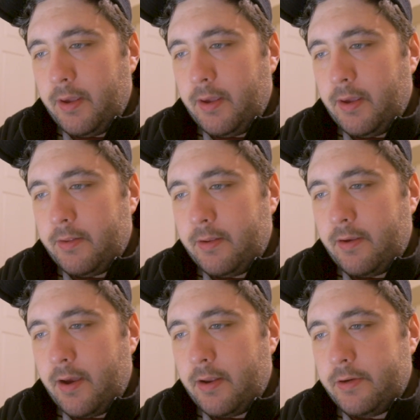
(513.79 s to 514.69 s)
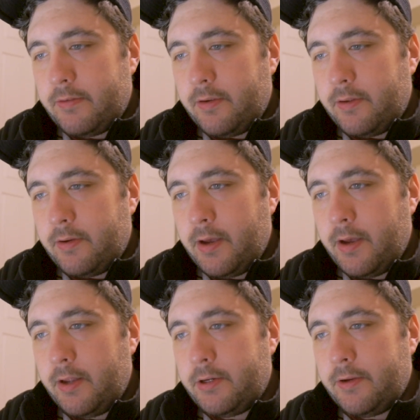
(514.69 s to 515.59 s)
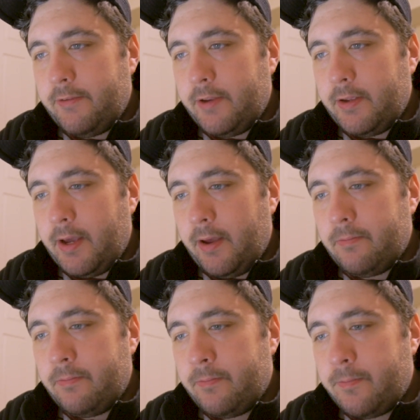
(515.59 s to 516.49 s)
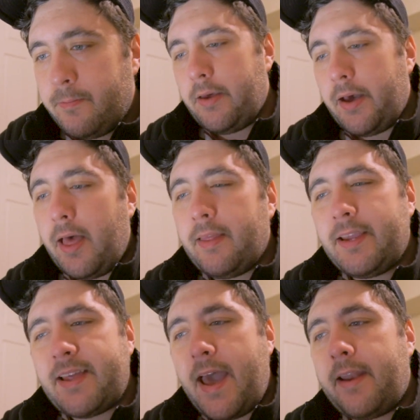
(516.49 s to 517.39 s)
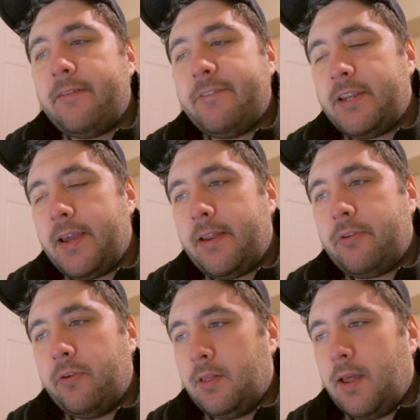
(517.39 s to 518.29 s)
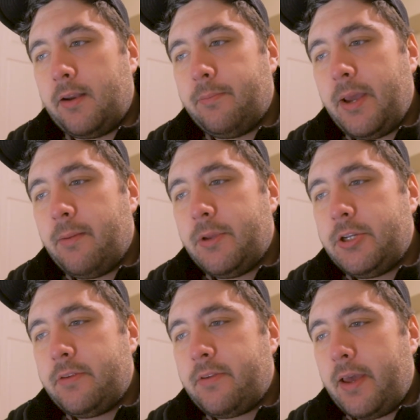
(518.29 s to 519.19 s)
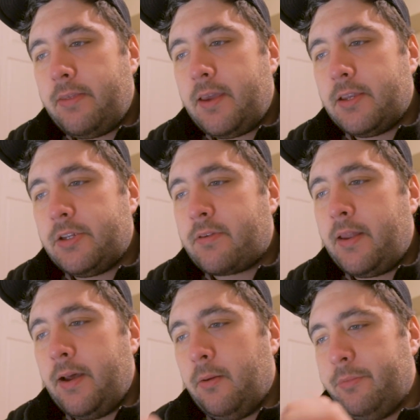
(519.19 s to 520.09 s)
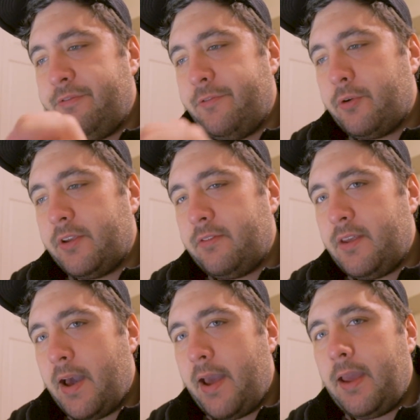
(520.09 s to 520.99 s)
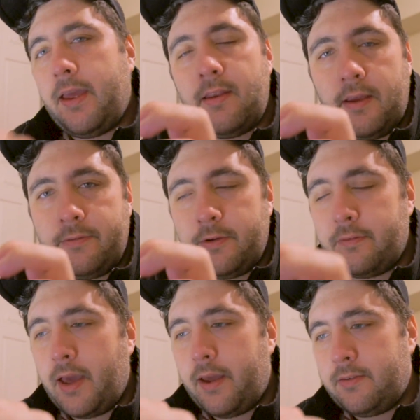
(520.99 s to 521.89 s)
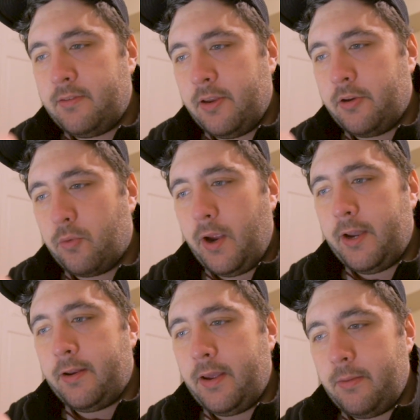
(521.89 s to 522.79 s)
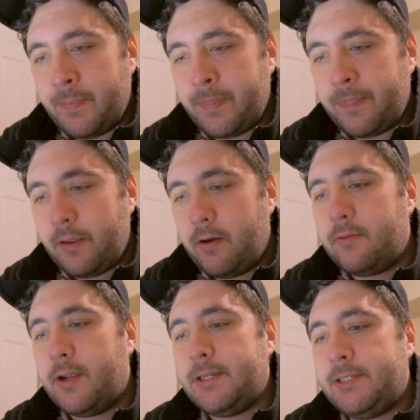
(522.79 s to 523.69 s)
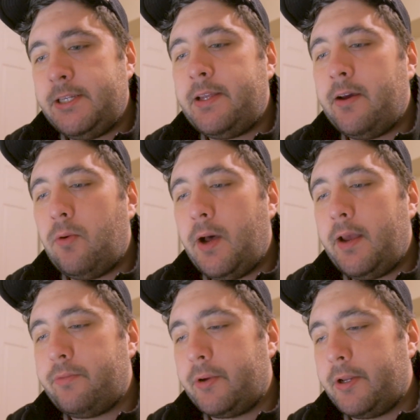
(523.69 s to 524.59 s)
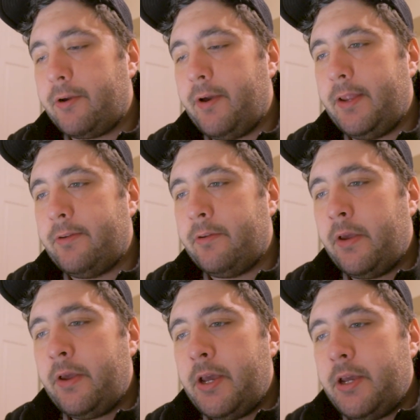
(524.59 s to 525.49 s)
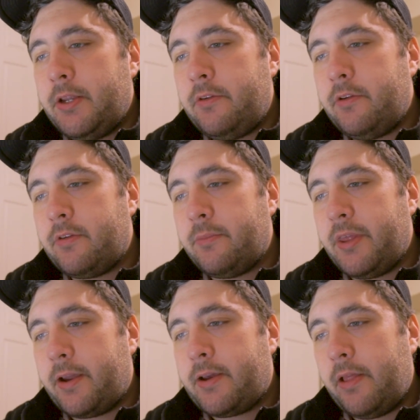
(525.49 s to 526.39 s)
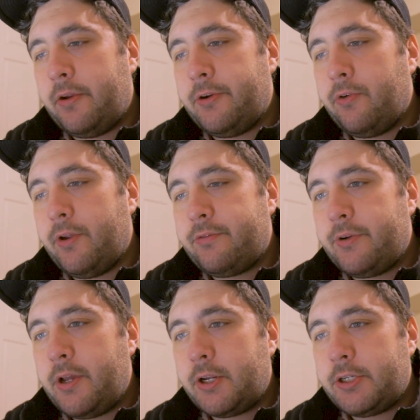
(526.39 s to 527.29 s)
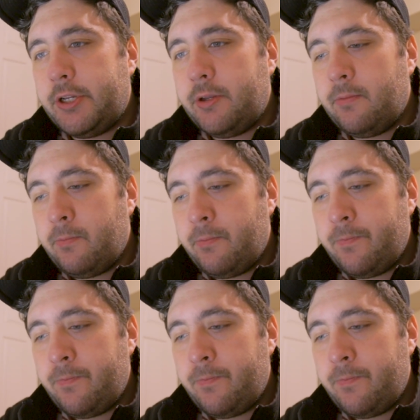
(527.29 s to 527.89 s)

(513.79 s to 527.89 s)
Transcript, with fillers: And let's add just a touch of vignette. I like to add a vignette to a lot of my images. I think it just kind of helps focus the eye in if you've got a center-weighted image. All right, detail-wise, we're going to go ahead and do some of that color noise reduction.